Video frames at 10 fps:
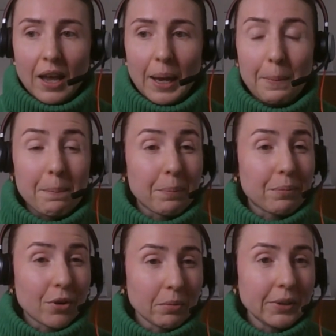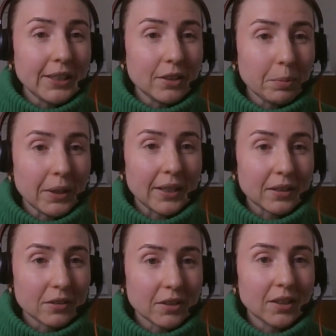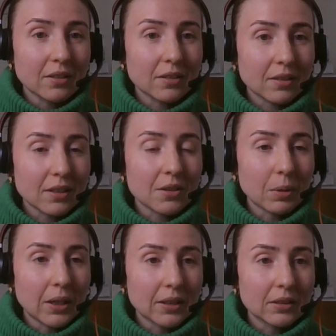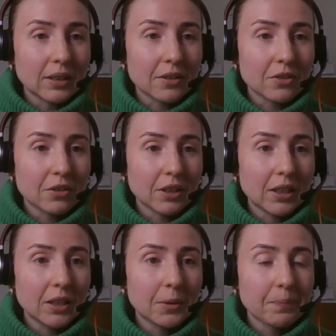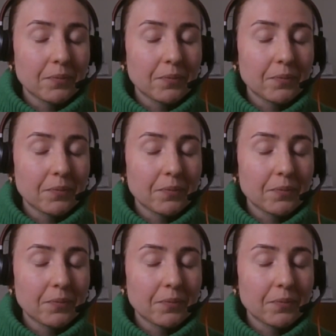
and probably a little bit ignorant as well, actually,